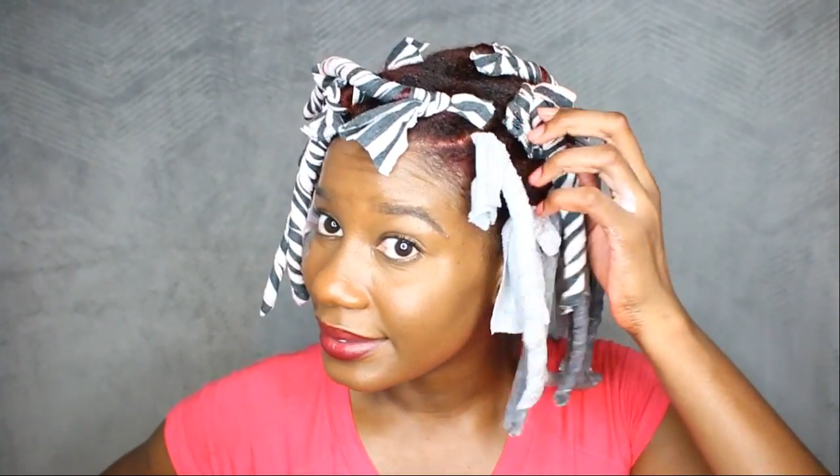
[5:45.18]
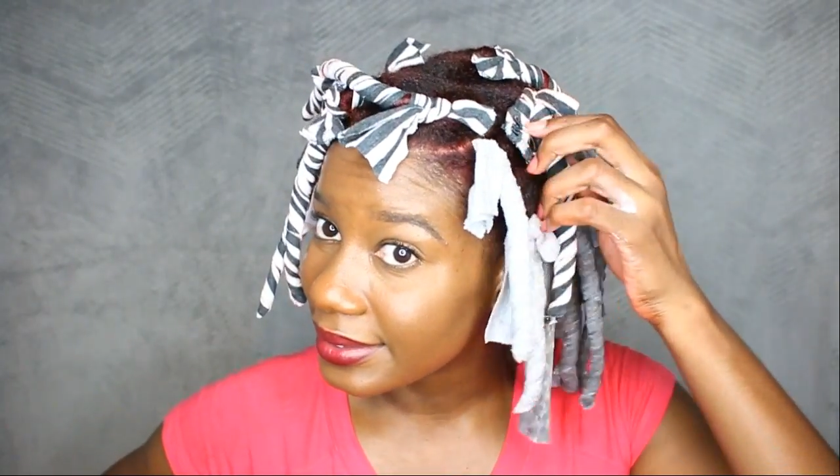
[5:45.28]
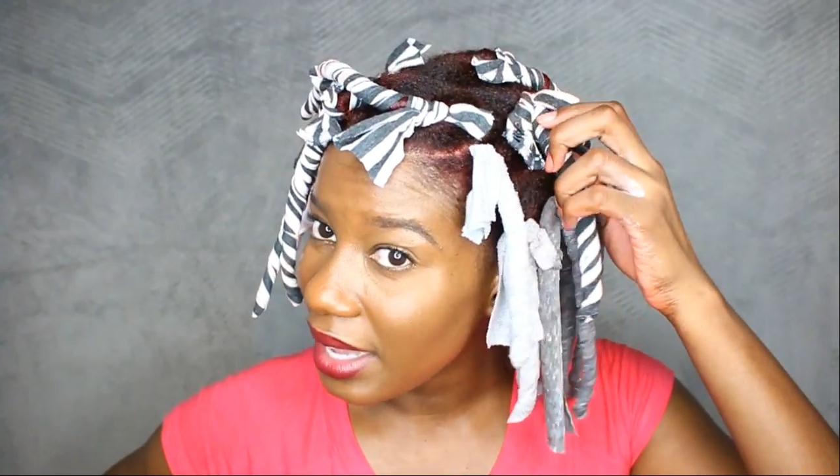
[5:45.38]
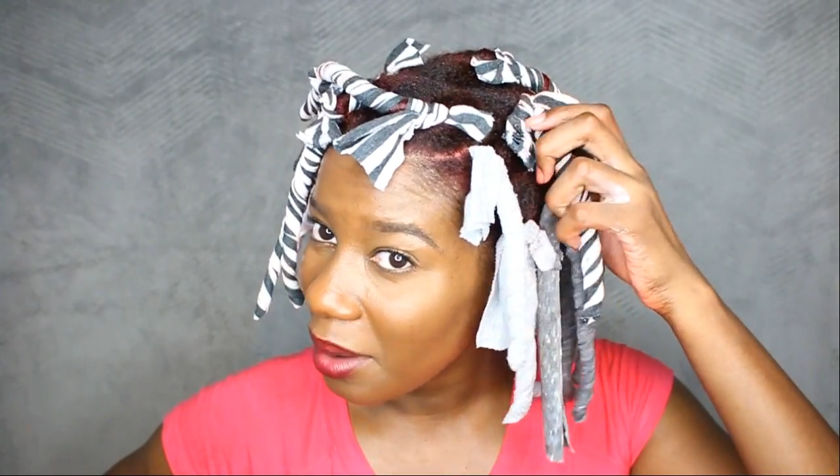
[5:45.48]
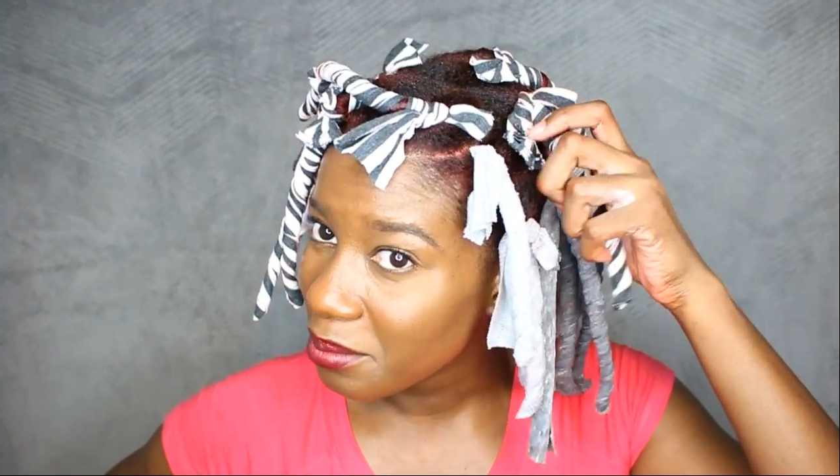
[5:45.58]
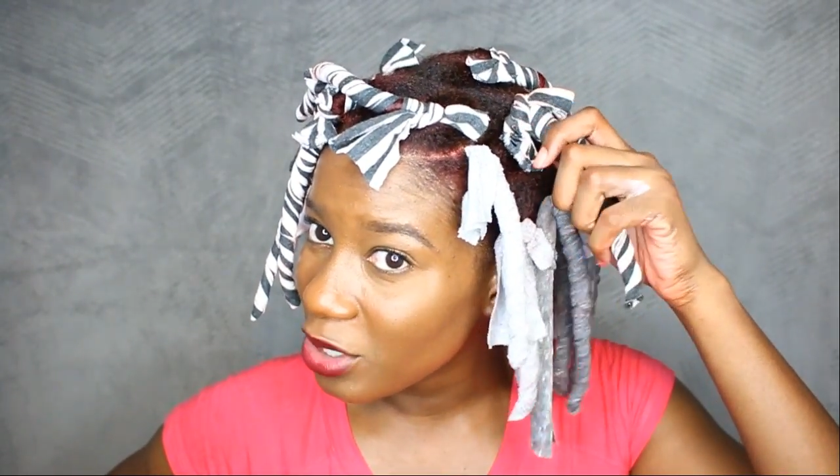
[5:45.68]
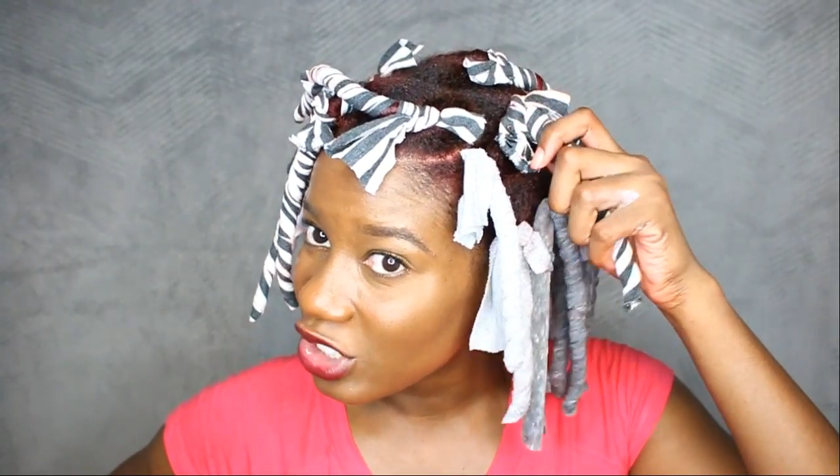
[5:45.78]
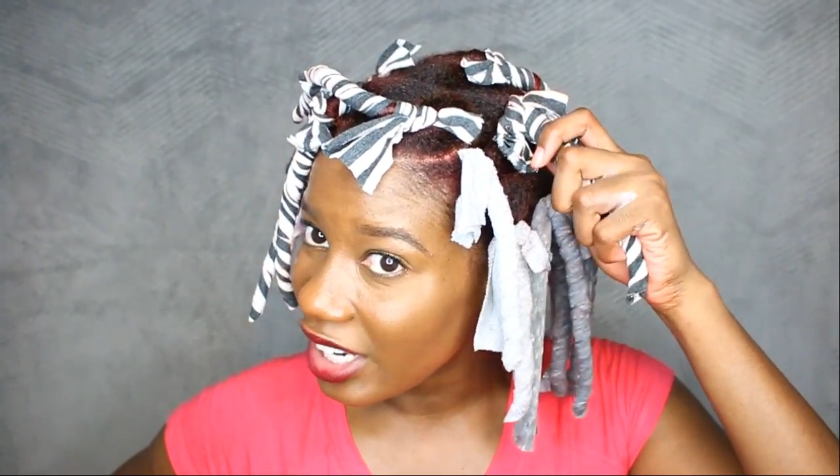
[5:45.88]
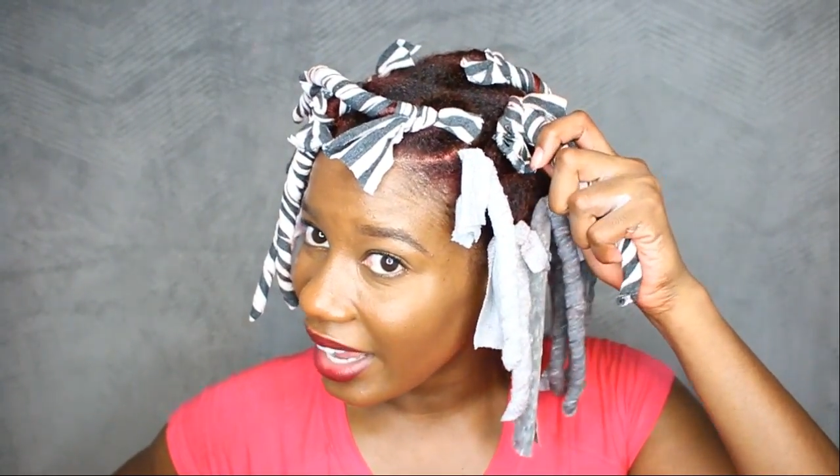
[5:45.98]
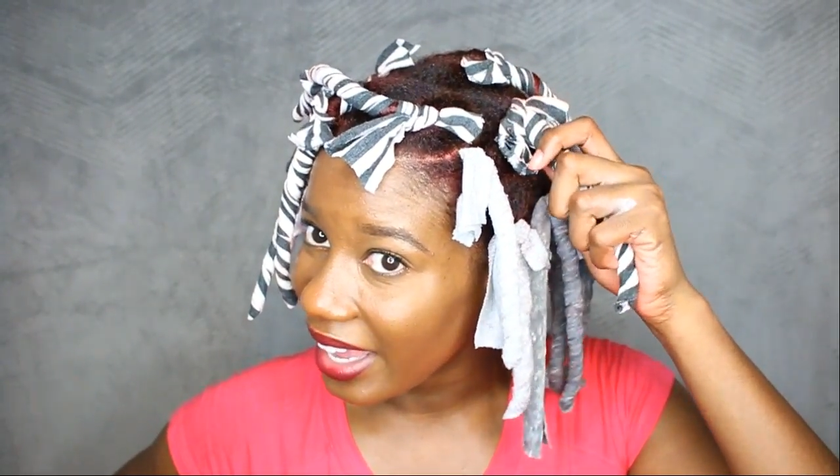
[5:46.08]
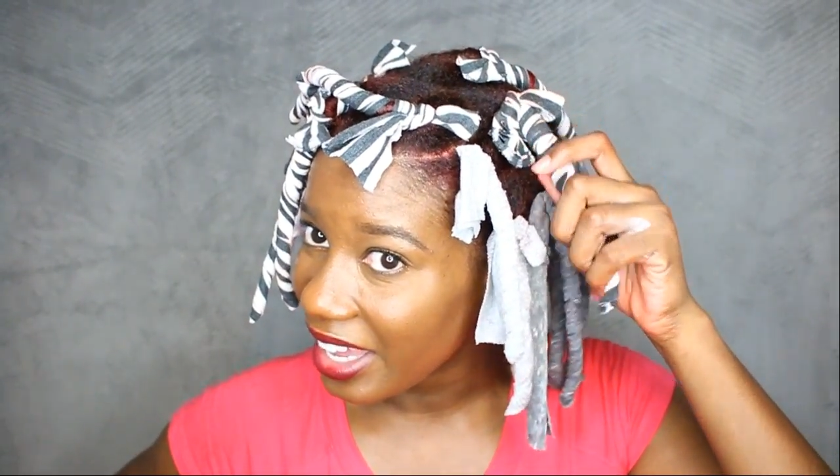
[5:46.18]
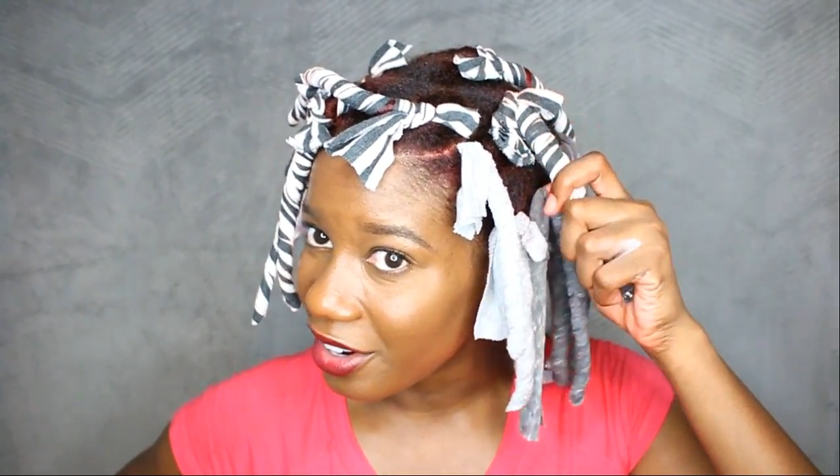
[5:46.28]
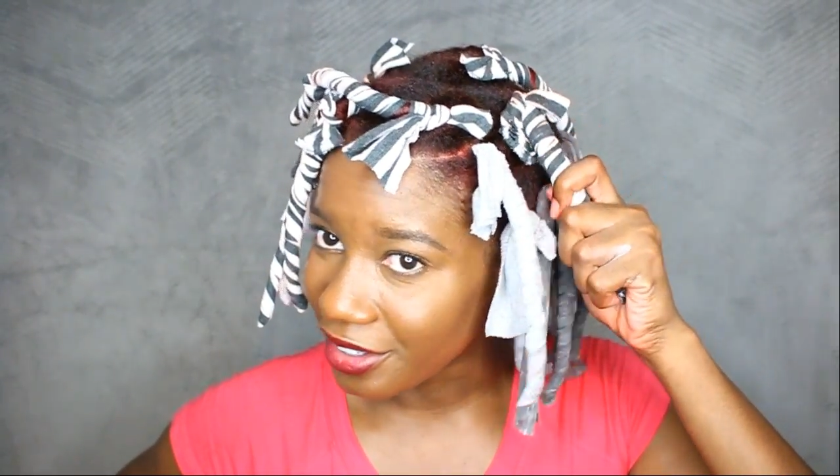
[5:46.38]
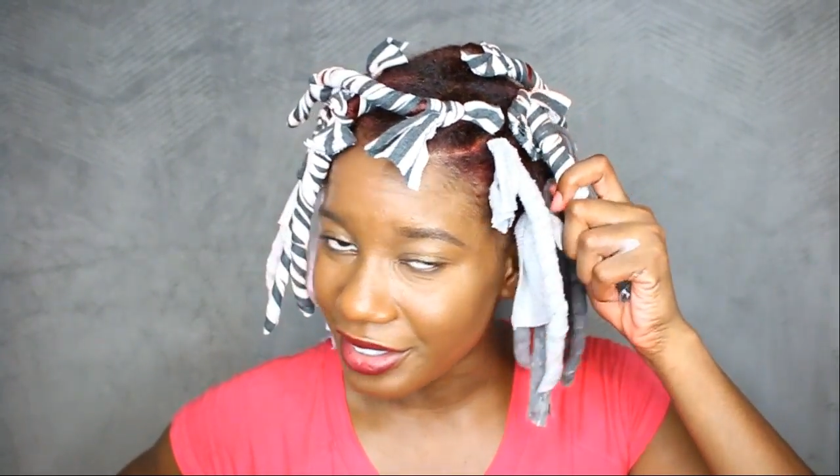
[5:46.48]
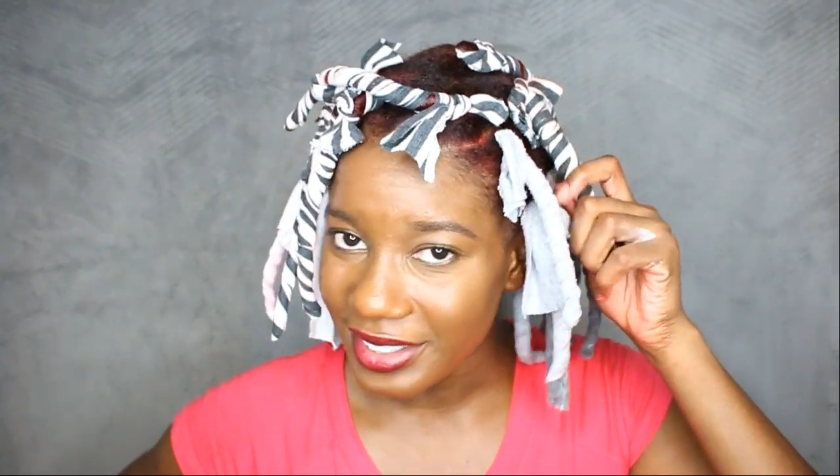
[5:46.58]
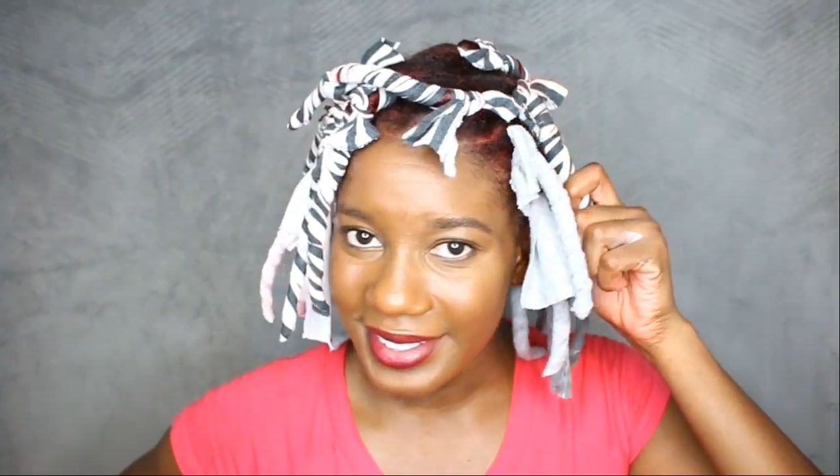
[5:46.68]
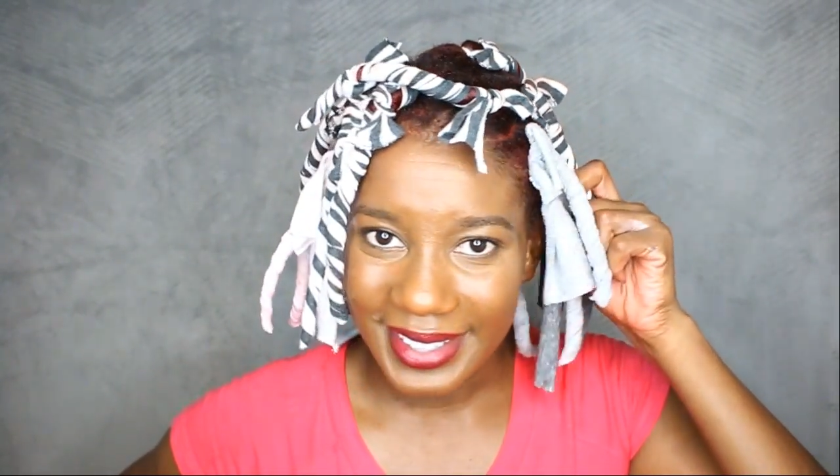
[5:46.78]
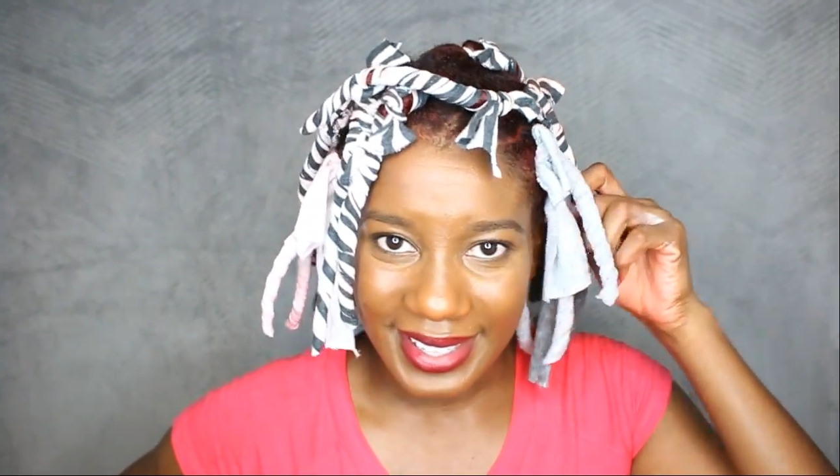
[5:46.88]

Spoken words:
There's not much air